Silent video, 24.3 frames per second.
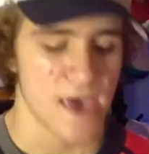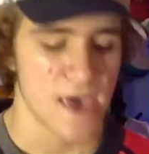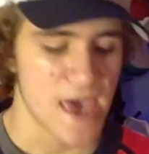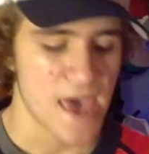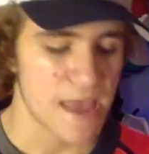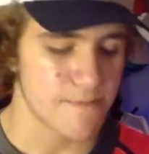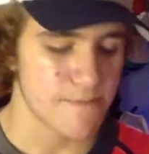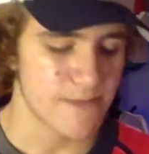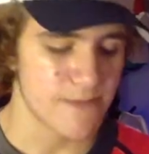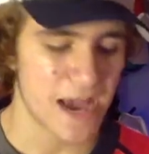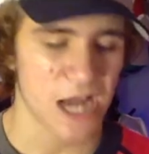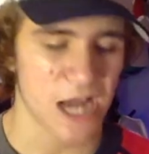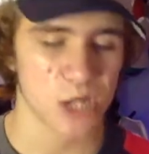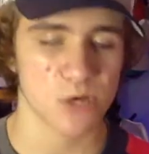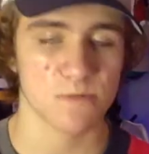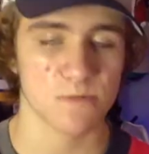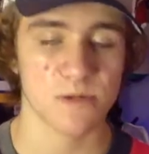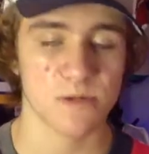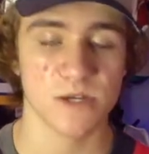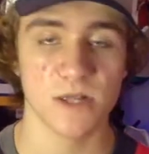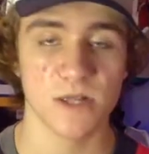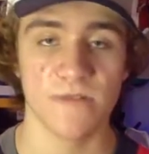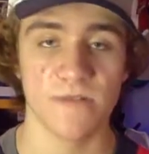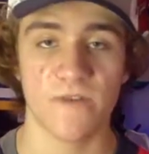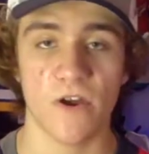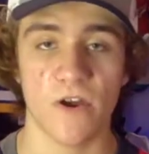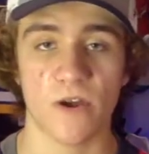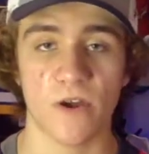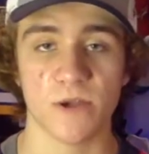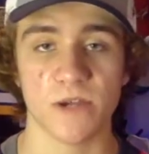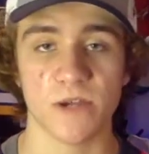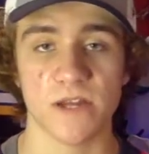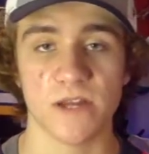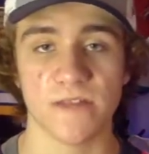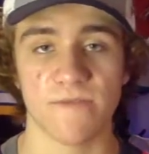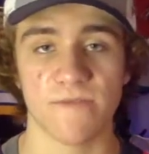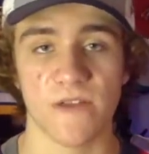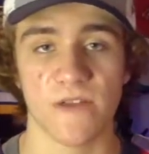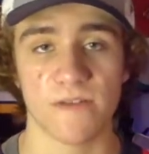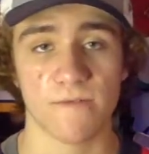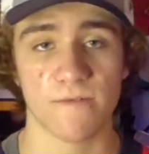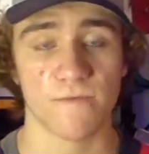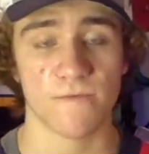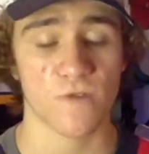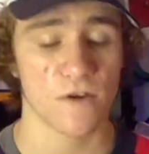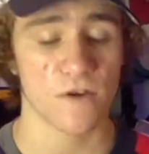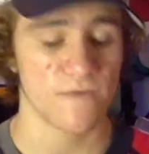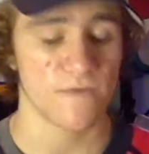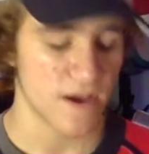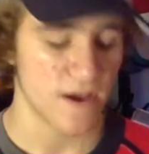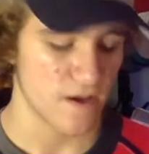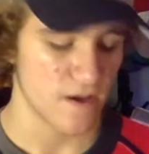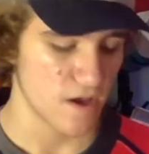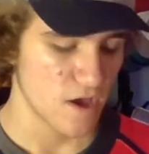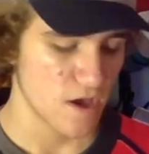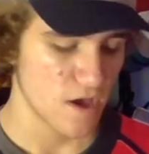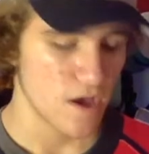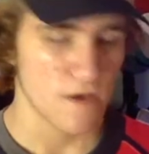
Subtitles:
And Backstrom's still a very solid defenseman for a vet.